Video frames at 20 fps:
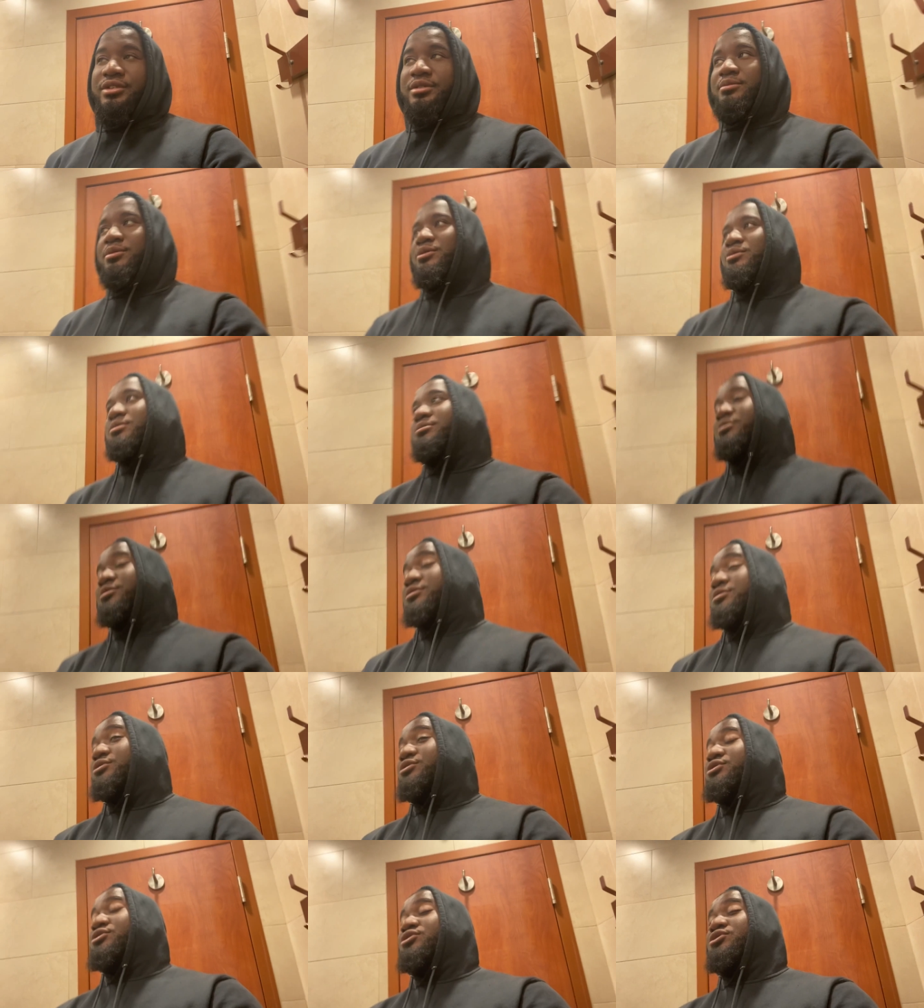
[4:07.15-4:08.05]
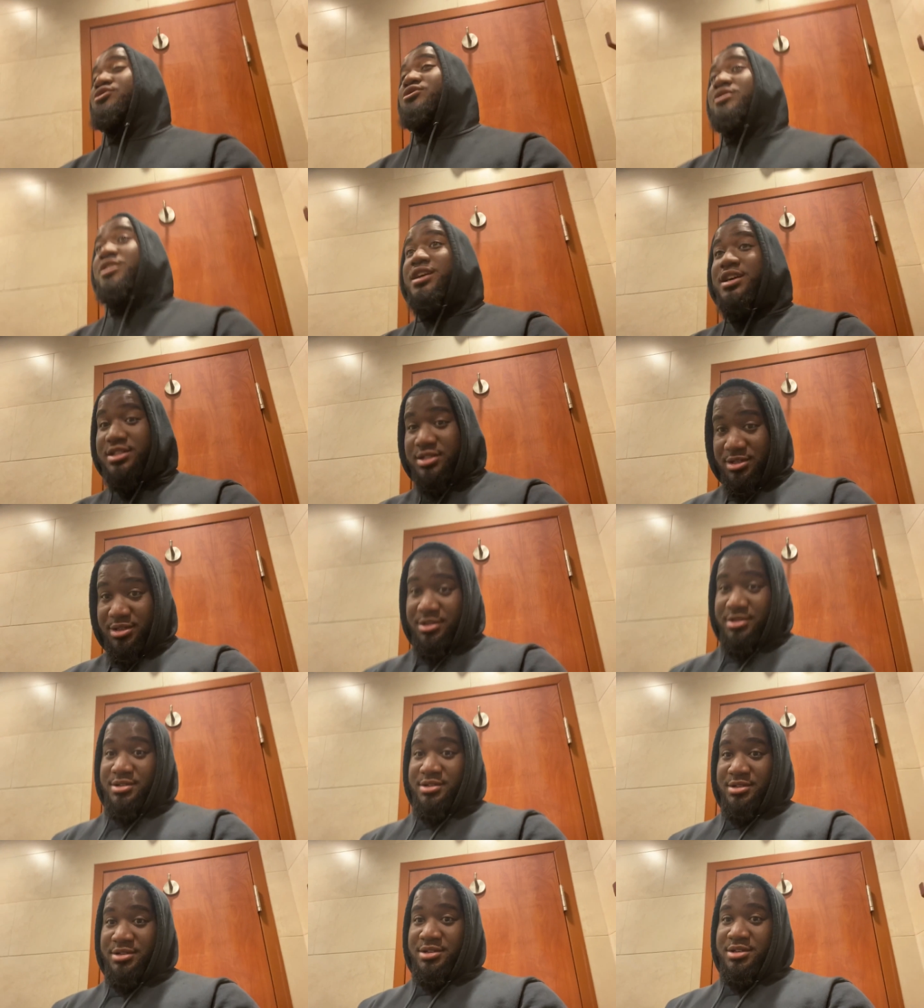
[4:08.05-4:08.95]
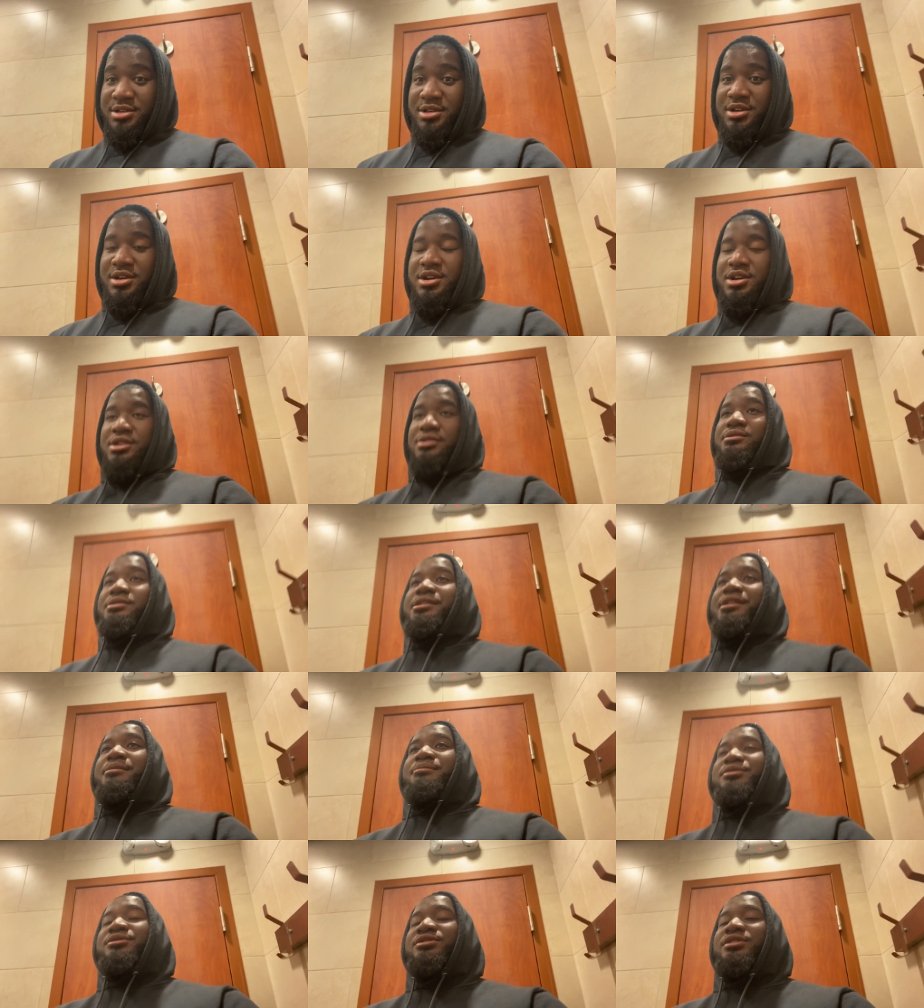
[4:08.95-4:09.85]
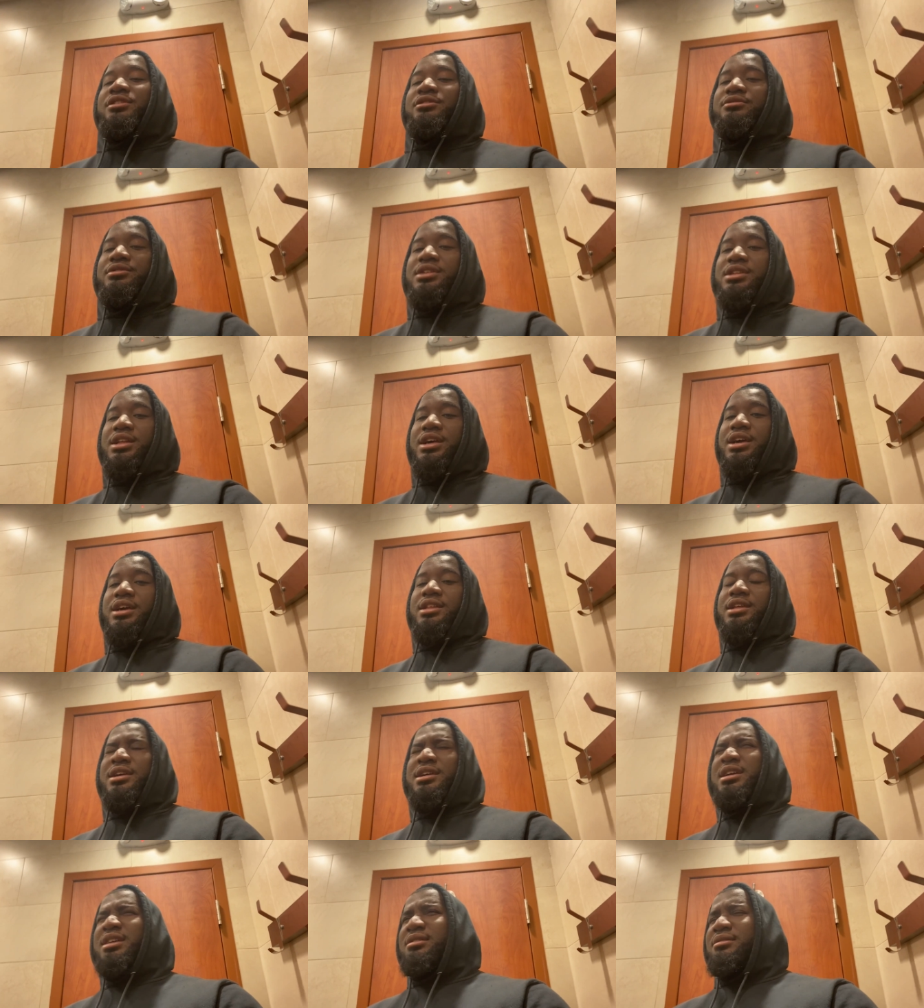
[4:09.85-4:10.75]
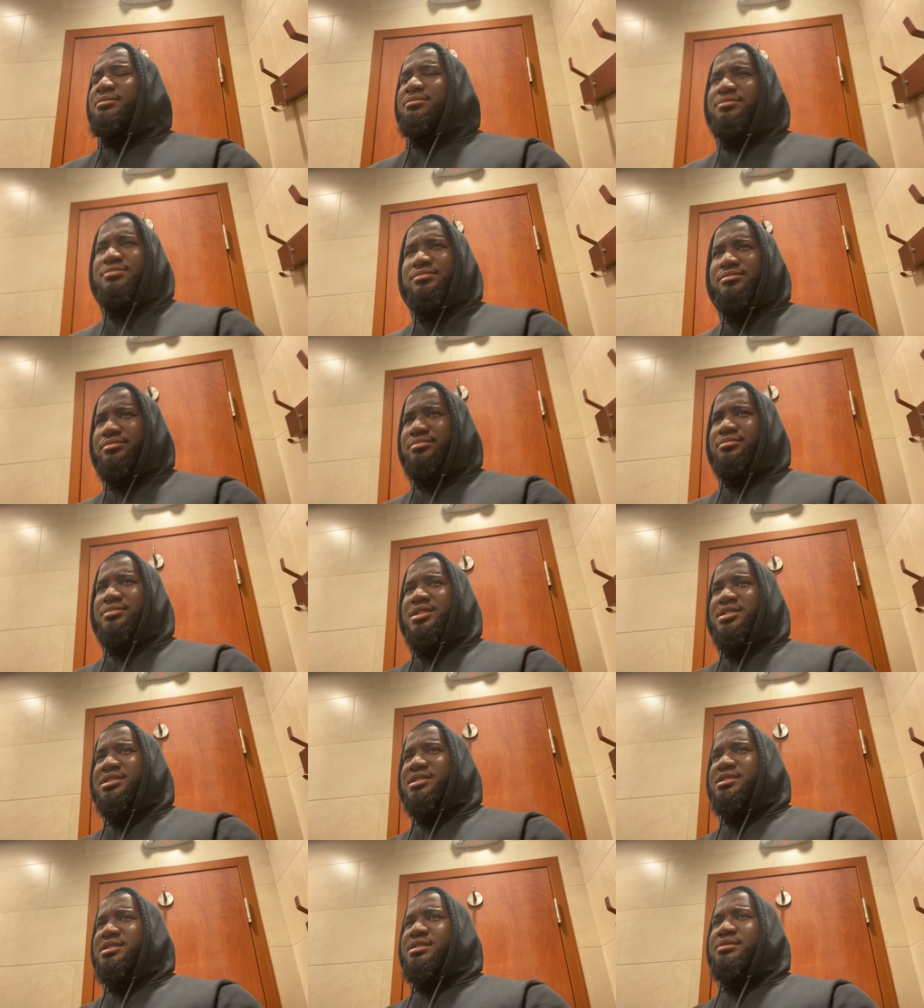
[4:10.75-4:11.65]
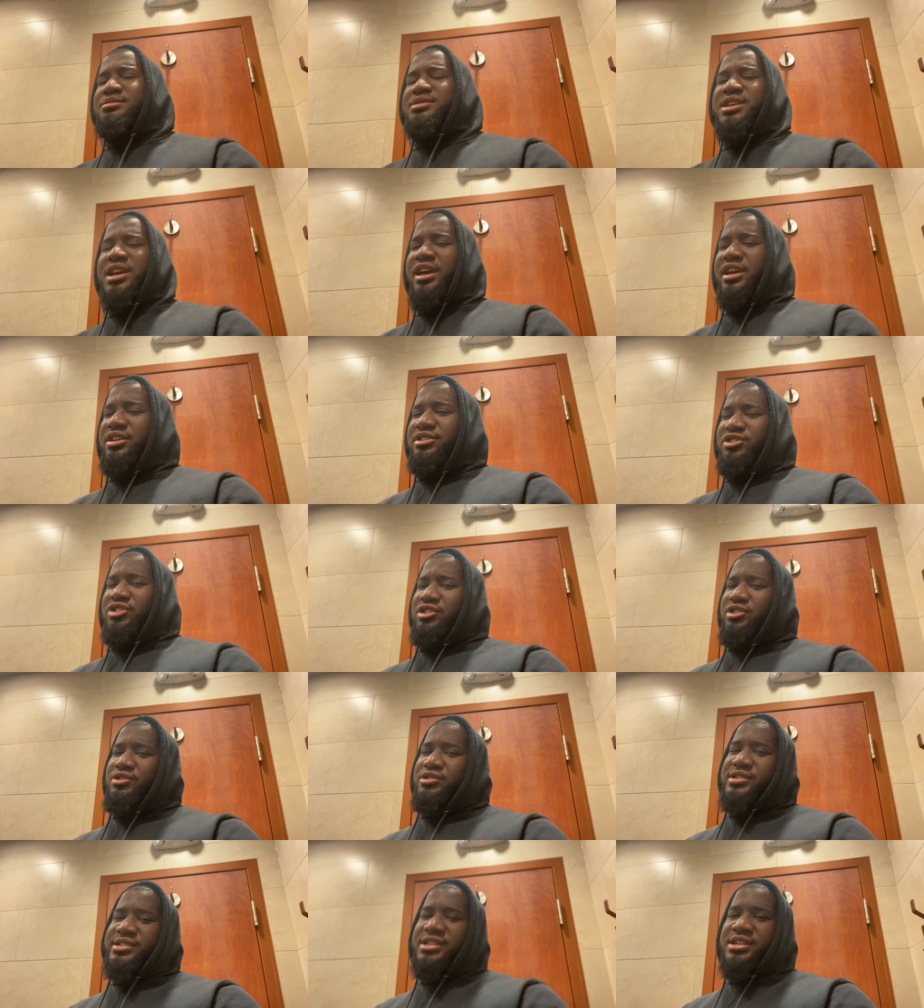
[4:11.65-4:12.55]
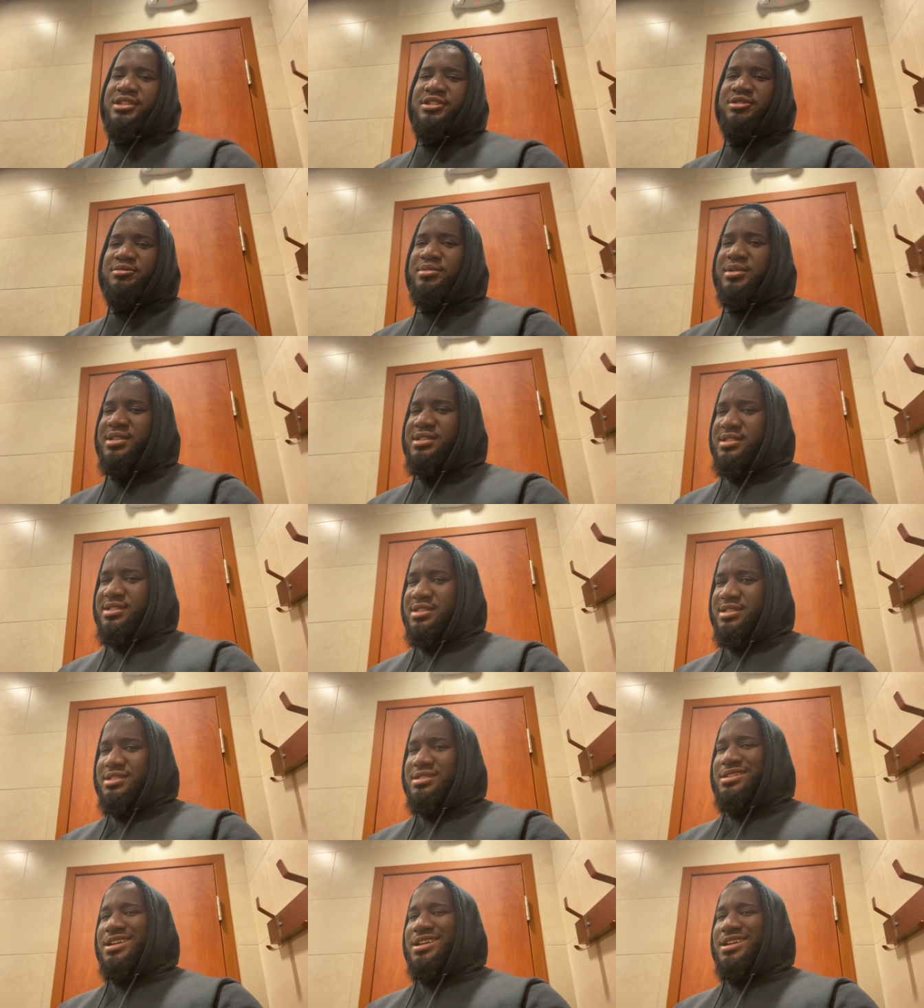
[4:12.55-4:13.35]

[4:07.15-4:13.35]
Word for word: But we were struggling with Amazon Relay. They keep messing up, changing, or setting up places, and we